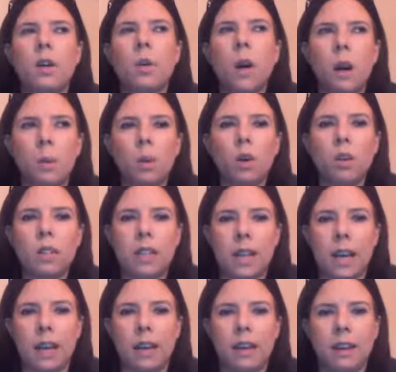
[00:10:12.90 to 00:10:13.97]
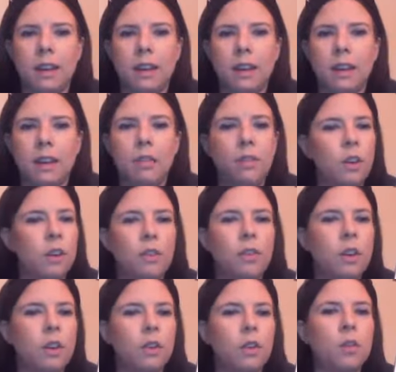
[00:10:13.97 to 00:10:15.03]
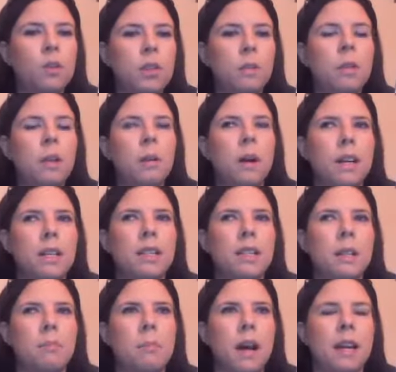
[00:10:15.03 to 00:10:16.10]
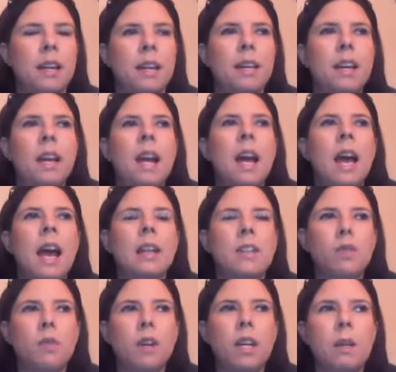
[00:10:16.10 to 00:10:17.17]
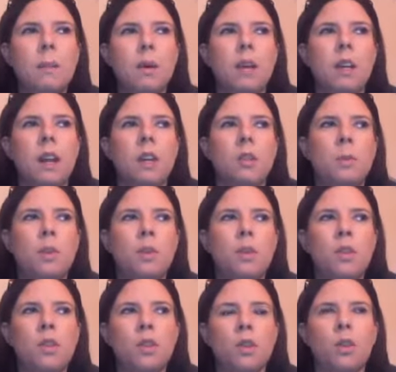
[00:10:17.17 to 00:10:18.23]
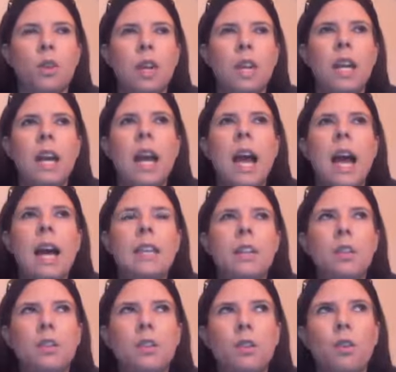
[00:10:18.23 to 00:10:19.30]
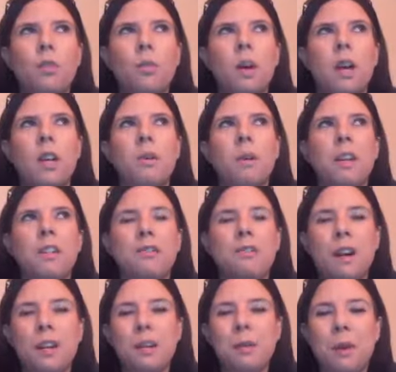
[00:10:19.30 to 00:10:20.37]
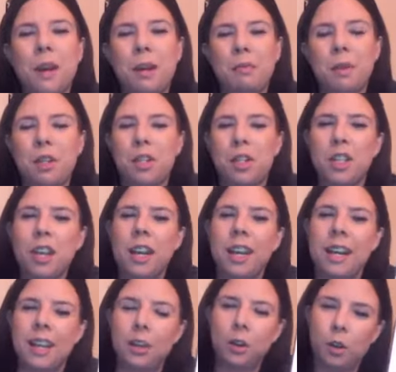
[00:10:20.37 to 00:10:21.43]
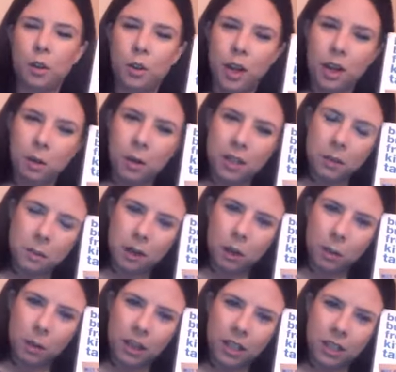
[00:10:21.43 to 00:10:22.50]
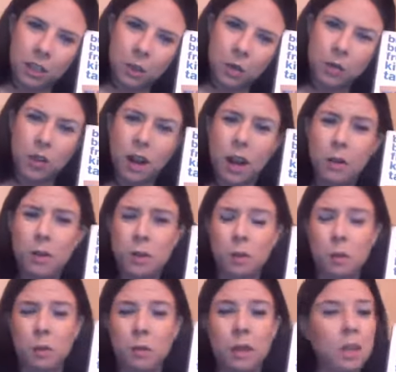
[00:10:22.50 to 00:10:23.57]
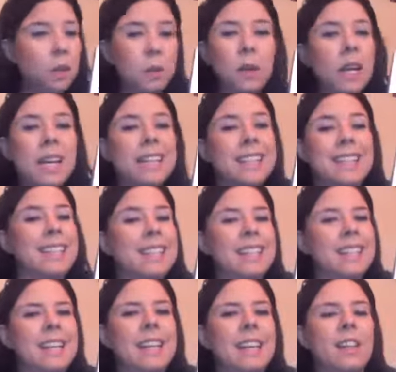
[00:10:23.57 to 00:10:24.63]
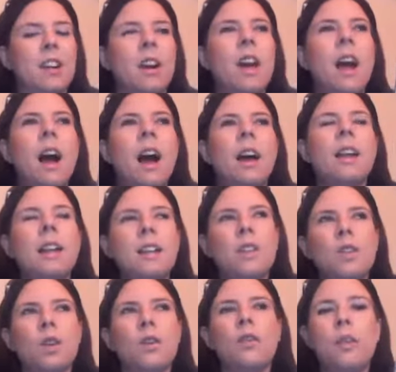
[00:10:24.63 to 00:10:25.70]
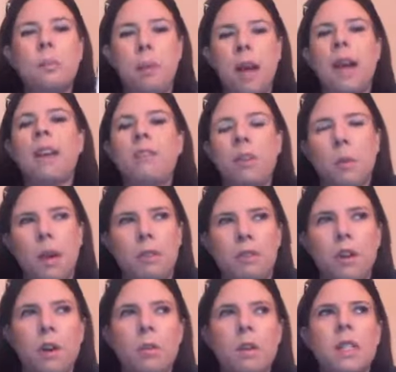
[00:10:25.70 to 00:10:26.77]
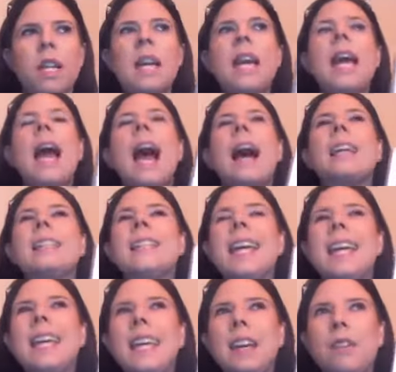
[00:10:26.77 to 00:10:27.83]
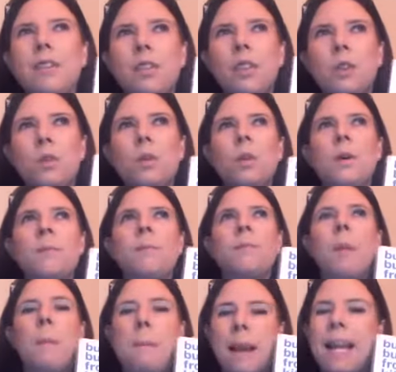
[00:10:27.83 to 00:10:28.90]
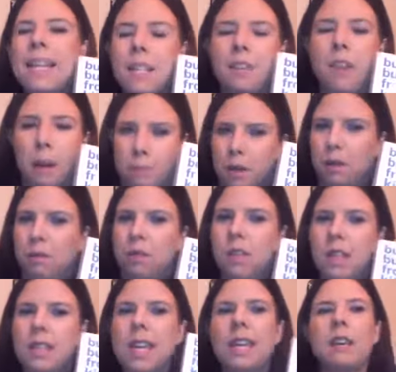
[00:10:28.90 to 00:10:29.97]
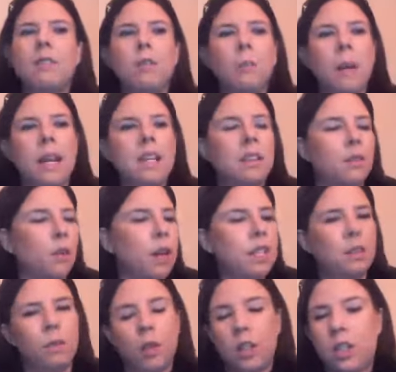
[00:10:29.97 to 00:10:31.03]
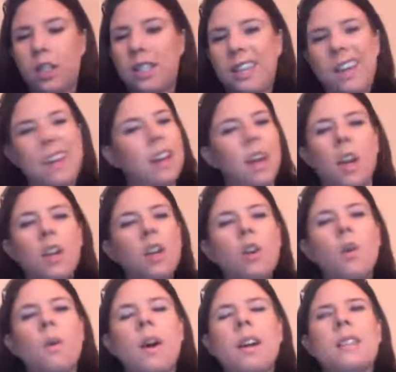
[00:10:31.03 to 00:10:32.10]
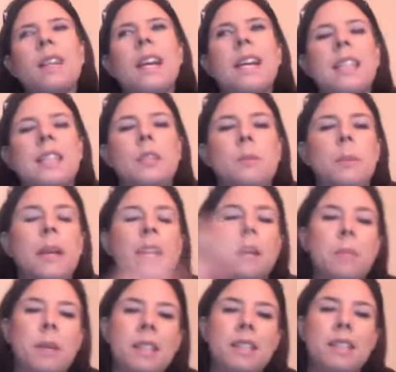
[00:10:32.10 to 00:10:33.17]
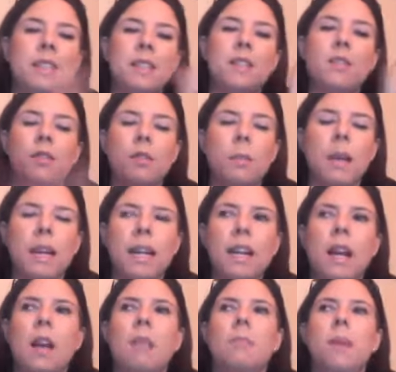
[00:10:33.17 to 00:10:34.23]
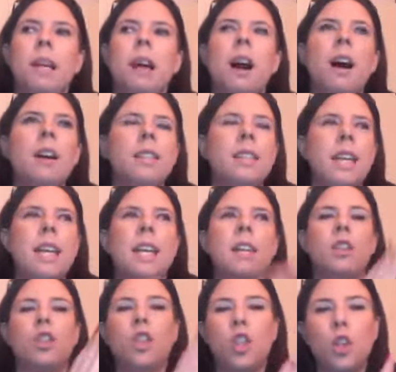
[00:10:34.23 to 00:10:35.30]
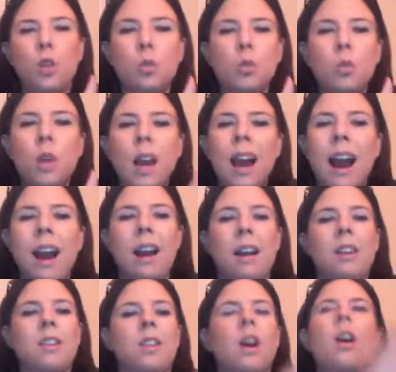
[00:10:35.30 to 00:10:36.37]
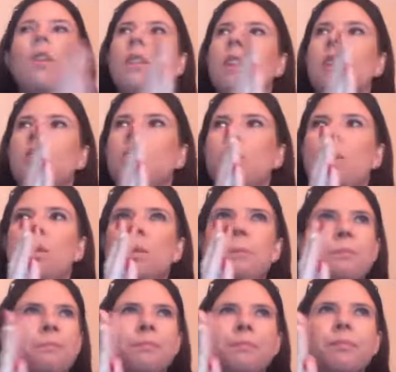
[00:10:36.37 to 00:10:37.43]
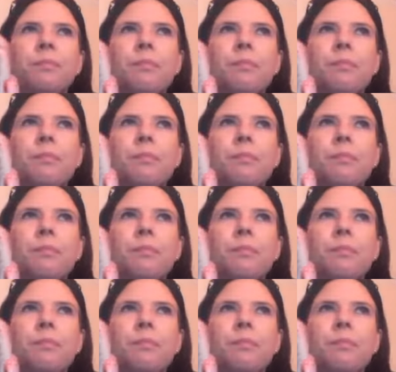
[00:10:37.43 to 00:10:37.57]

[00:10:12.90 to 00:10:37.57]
who I won't say, if, if, if you simply want to sit back and to read about an entrepreneur story and in your own way you want to find a way in which you know you kind of want to make up an excuse for how this wouldn't be you this isn't it either holly and sophie pave the way forward and they give you plenty of opt-outs they give you plenty of ways of which they say you know what this building a business isn't for me because it is too hard or it's too